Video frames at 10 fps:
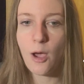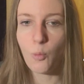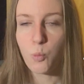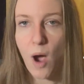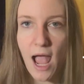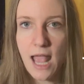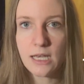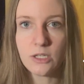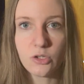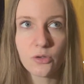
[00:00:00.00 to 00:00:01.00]
while
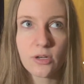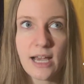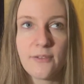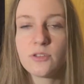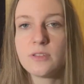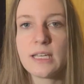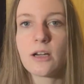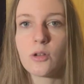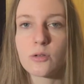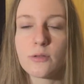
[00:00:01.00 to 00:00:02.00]
you don't have to
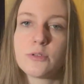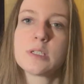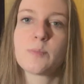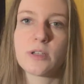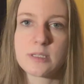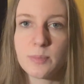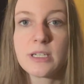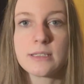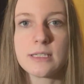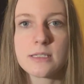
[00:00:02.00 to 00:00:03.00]
take a lot of
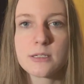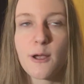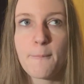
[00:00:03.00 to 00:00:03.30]
responsibilities.